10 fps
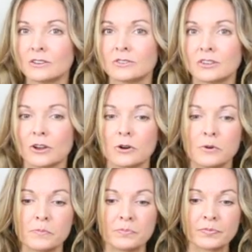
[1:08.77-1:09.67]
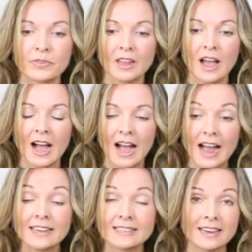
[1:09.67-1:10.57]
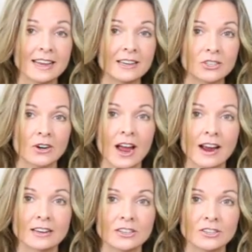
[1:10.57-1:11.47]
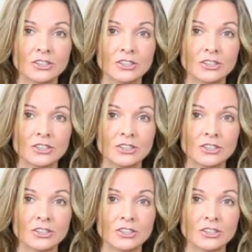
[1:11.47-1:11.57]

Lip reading: So I stay on track